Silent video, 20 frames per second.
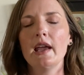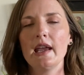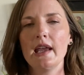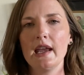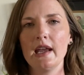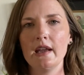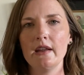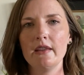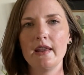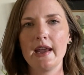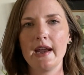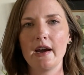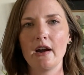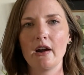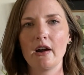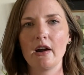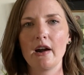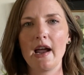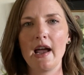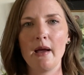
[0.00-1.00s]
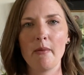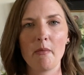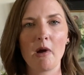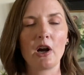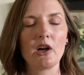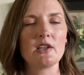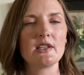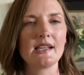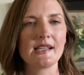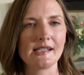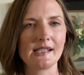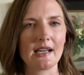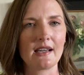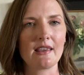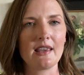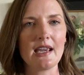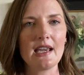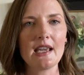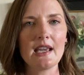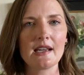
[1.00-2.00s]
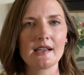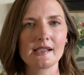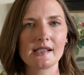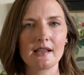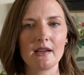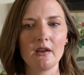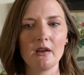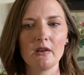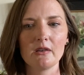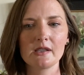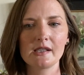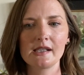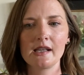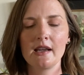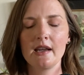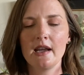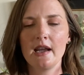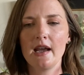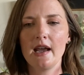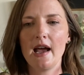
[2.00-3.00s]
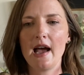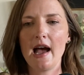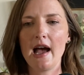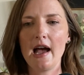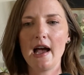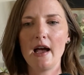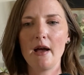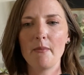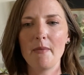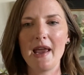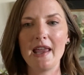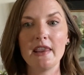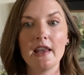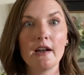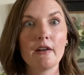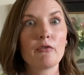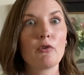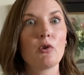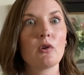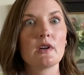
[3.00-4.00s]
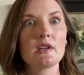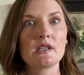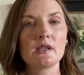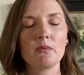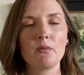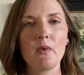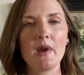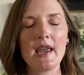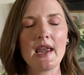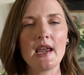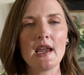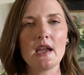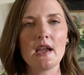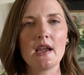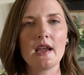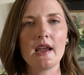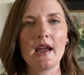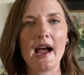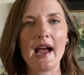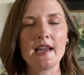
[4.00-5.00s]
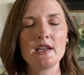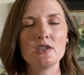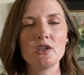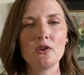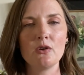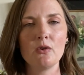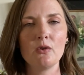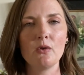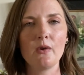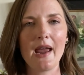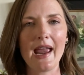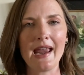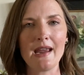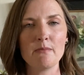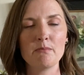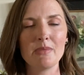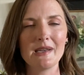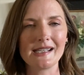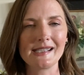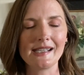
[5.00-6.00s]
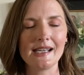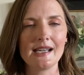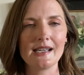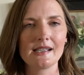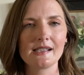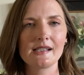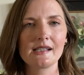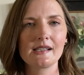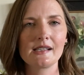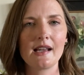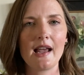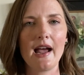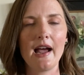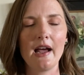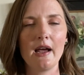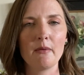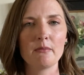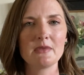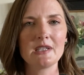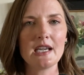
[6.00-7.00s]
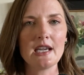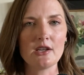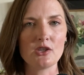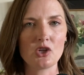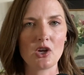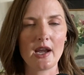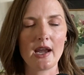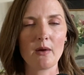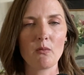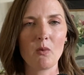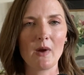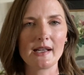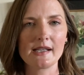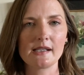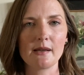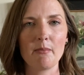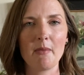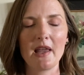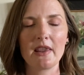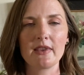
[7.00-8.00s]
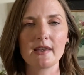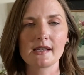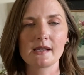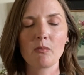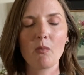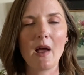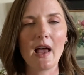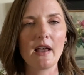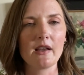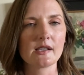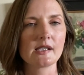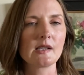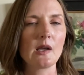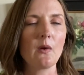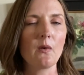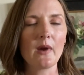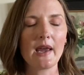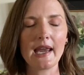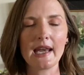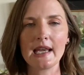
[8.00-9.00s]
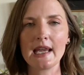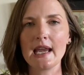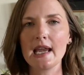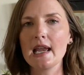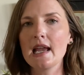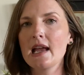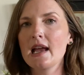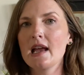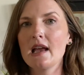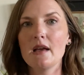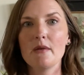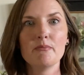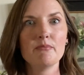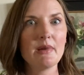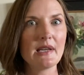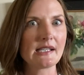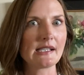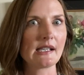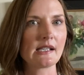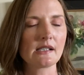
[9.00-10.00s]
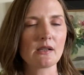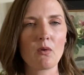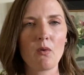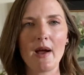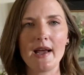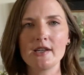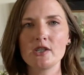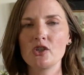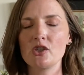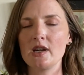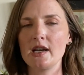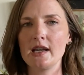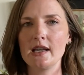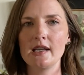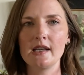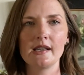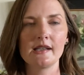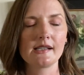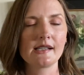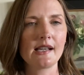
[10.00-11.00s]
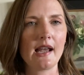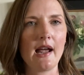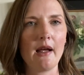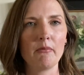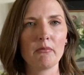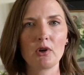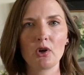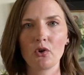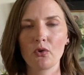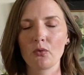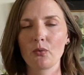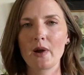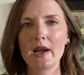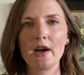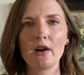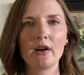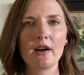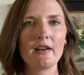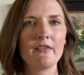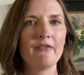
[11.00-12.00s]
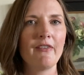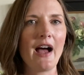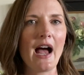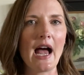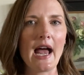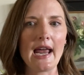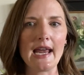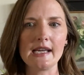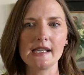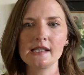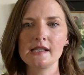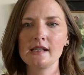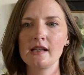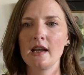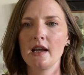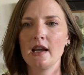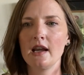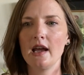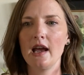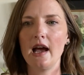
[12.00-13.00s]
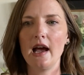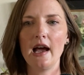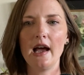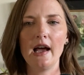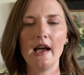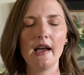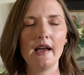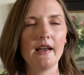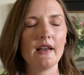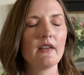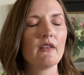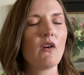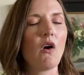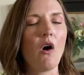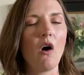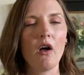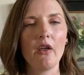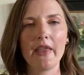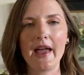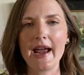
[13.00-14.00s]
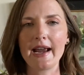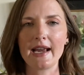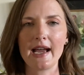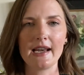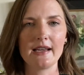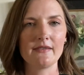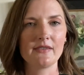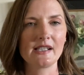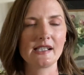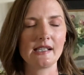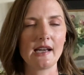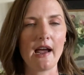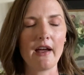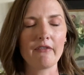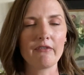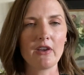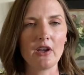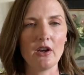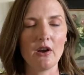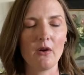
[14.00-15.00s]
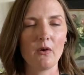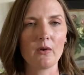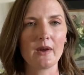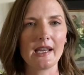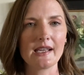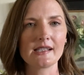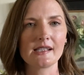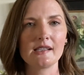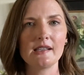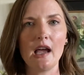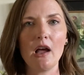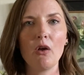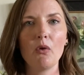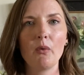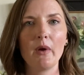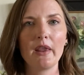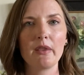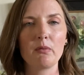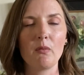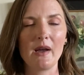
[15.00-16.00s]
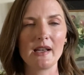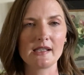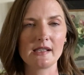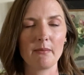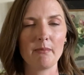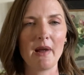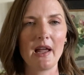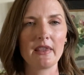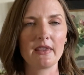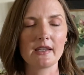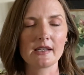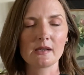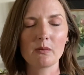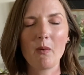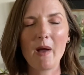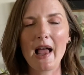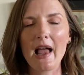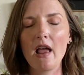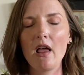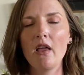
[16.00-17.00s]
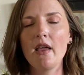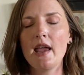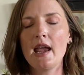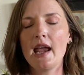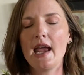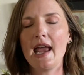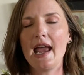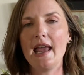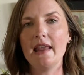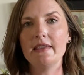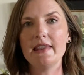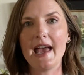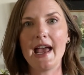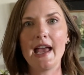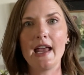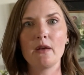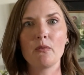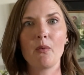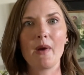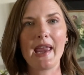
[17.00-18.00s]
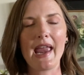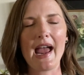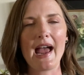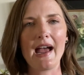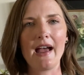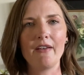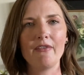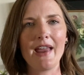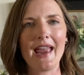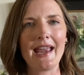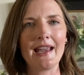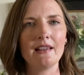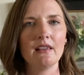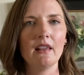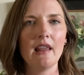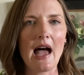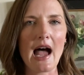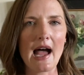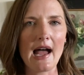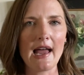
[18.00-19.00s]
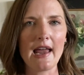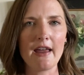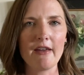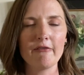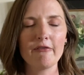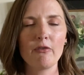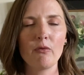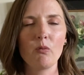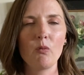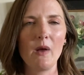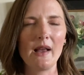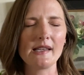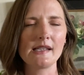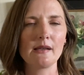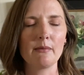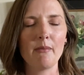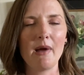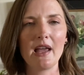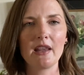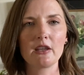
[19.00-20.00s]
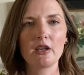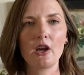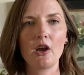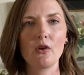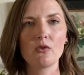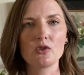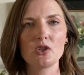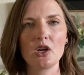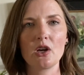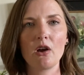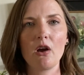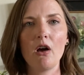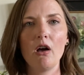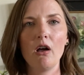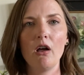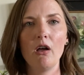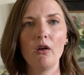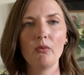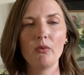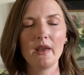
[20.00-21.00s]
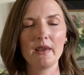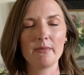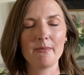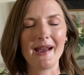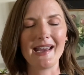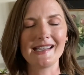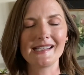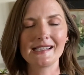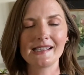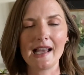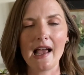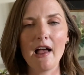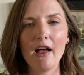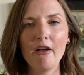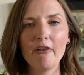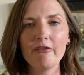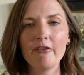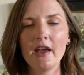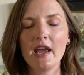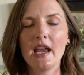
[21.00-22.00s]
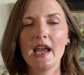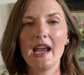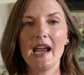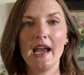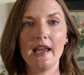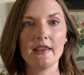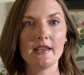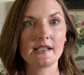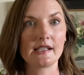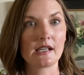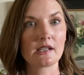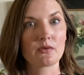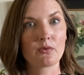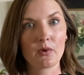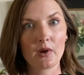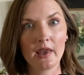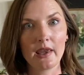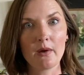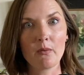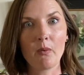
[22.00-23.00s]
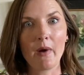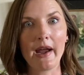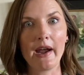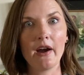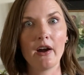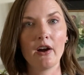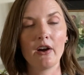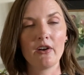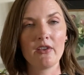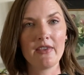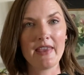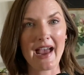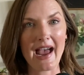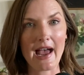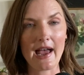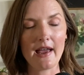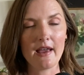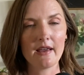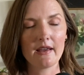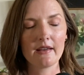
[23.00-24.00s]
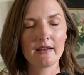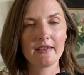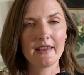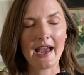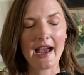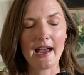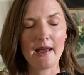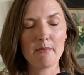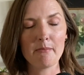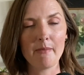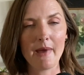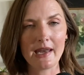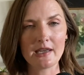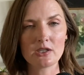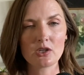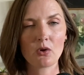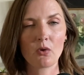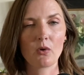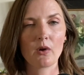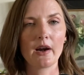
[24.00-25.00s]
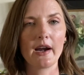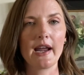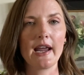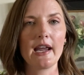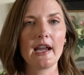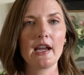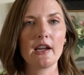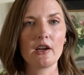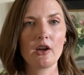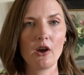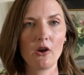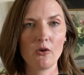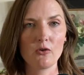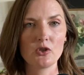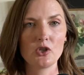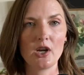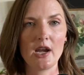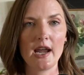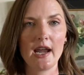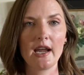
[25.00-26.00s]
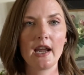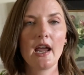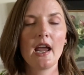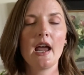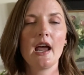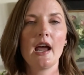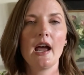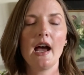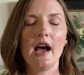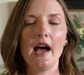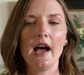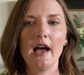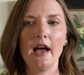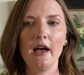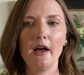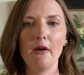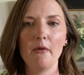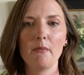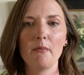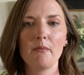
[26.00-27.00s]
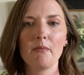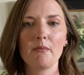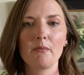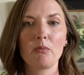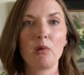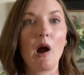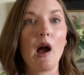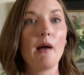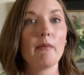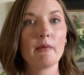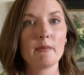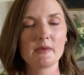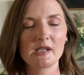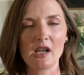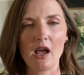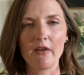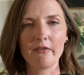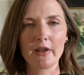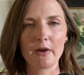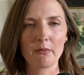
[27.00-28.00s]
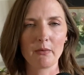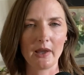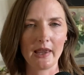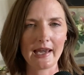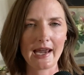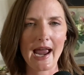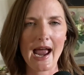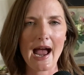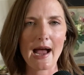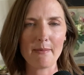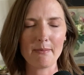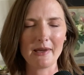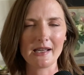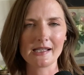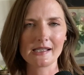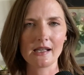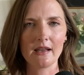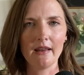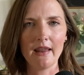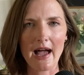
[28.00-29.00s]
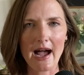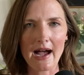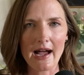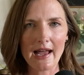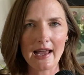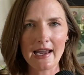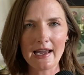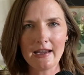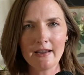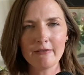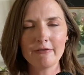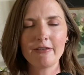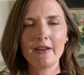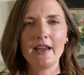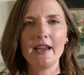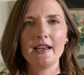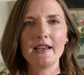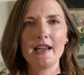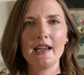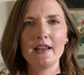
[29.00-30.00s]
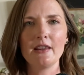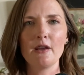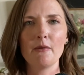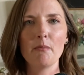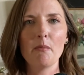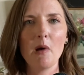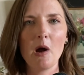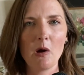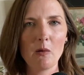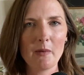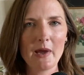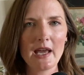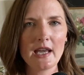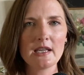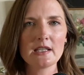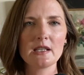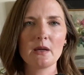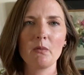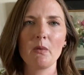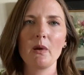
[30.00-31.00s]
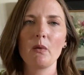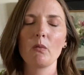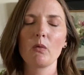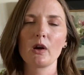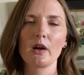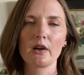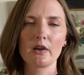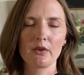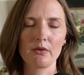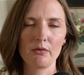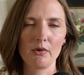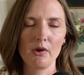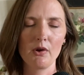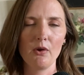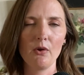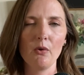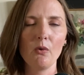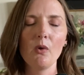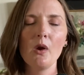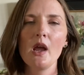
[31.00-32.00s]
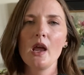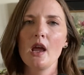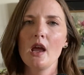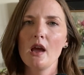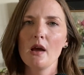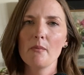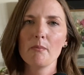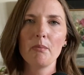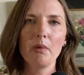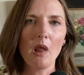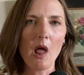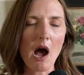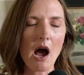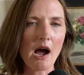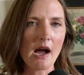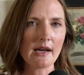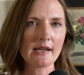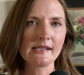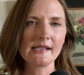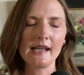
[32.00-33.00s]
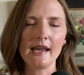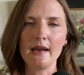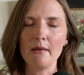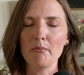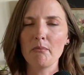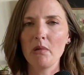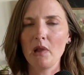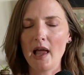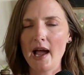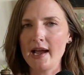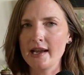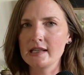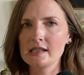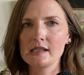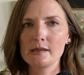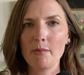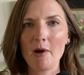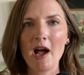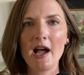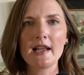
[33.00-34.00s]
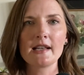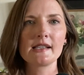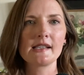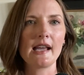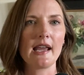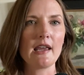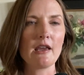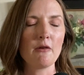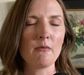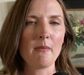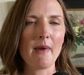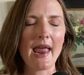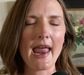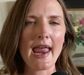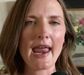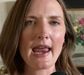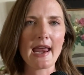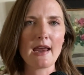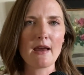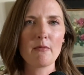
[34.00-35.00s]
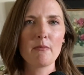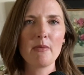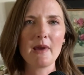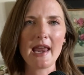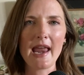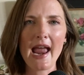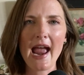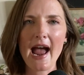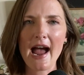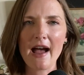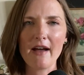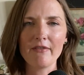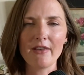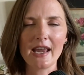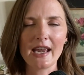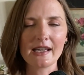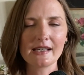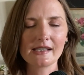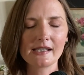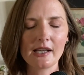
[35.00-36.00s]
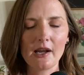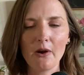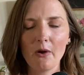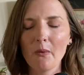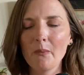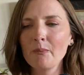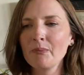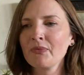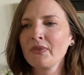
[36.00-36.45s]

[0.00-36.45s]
in their artistic thinking skills. And then, of course, I do a business teaching once a month as well. So any business questions, career advice, all that kind of stuff, gets dealt with once a month as well. And then we have a live once a month coaching call with myself. And this is really where that mentoring and coaching, problem solving really happens live and in the moment. And we work through blocks and blind spots that you may be having. So